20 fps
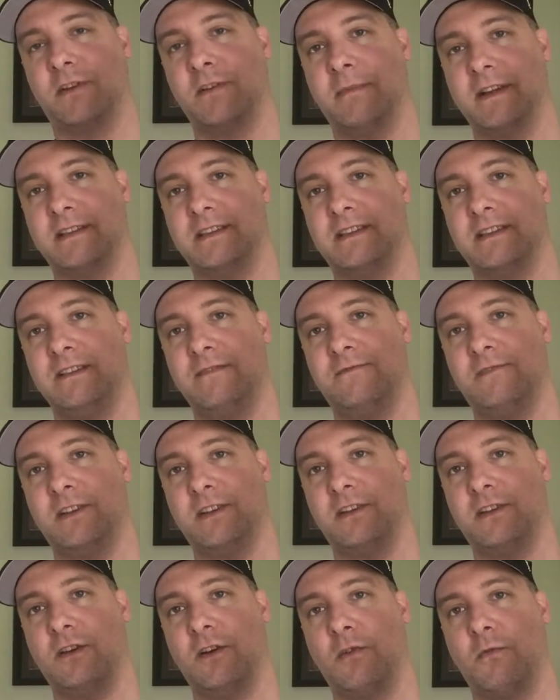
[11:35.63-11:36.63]
by Steve
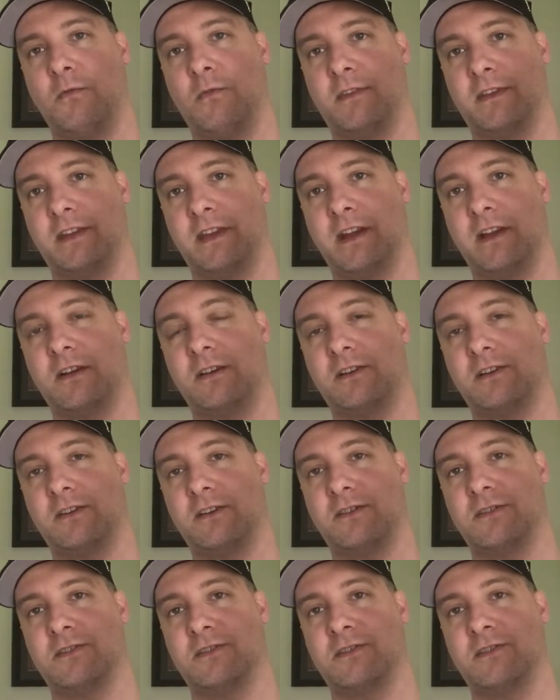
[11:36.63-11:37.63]
Ditko where the
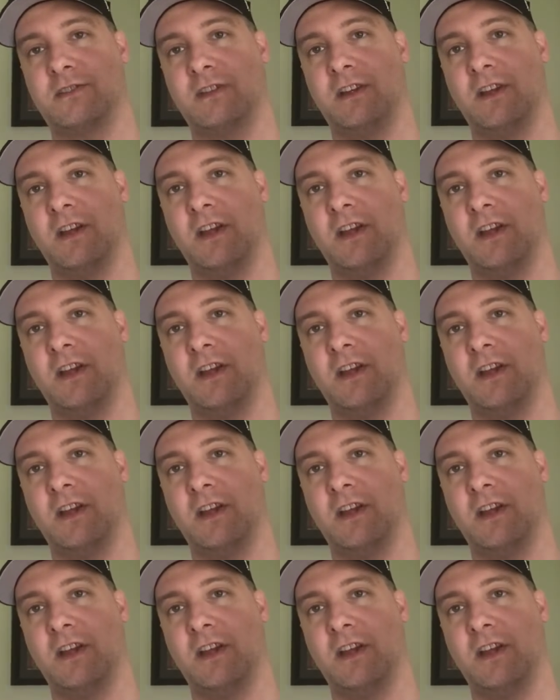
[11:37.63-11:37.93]
characters...